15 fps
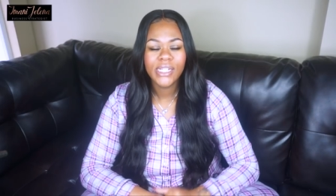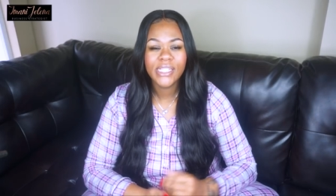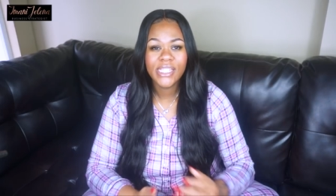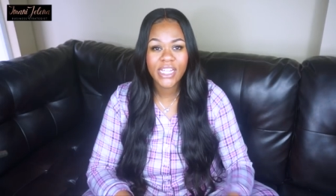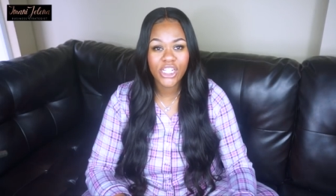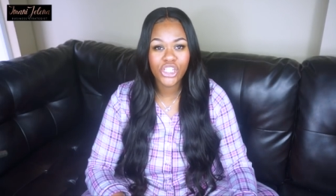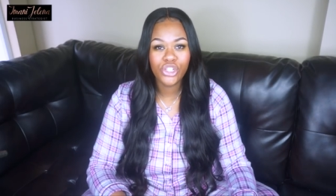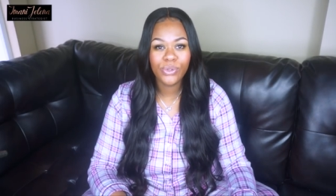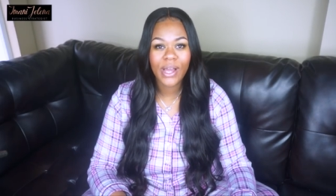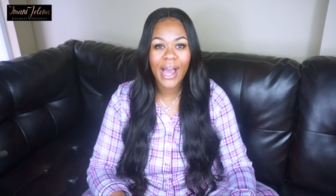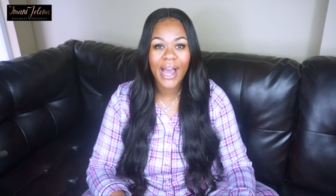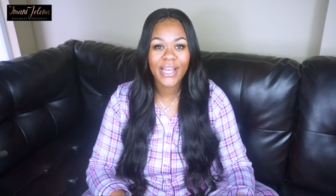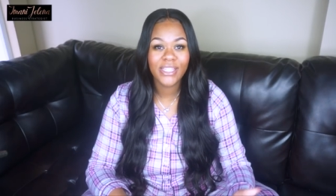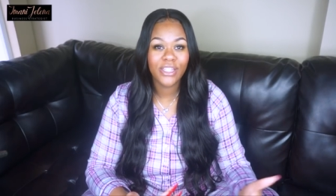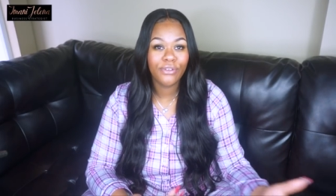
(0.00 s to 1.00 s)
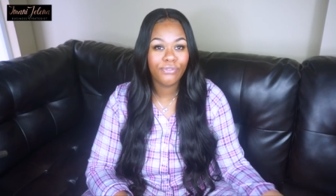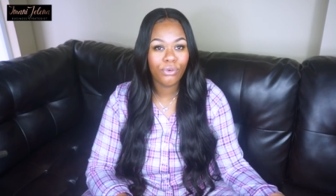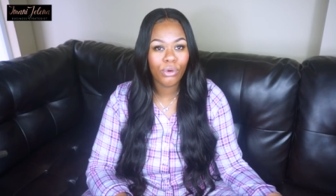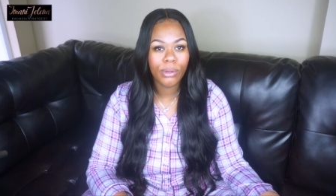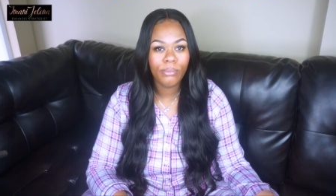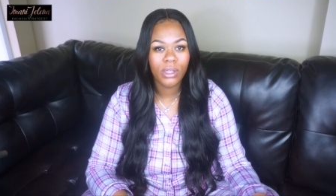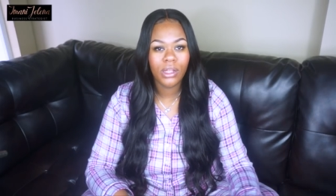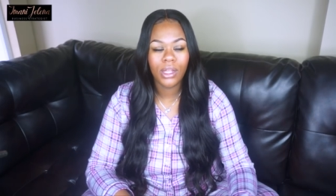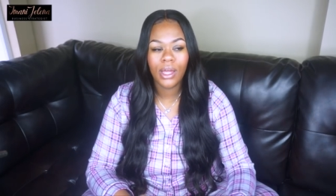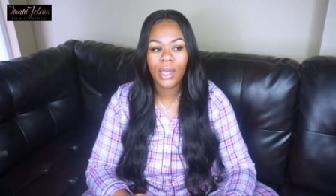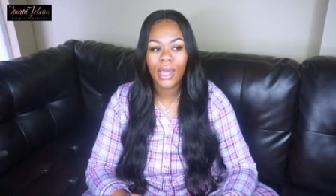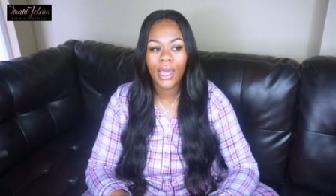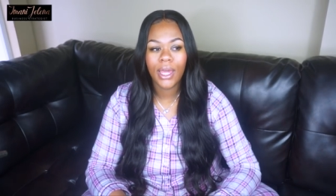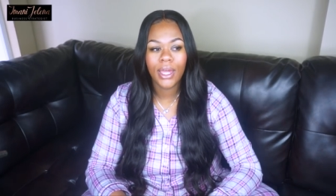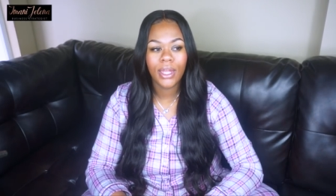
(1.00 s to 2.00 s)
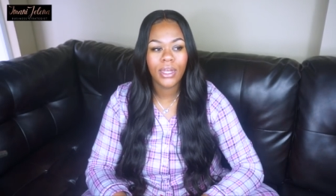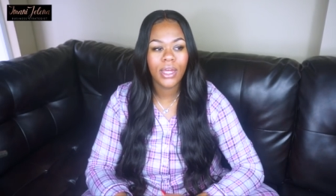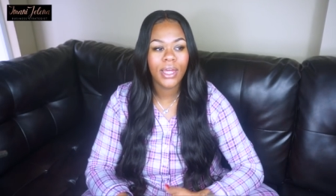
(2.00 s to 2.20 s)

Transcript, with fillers: teach you guys the formula and,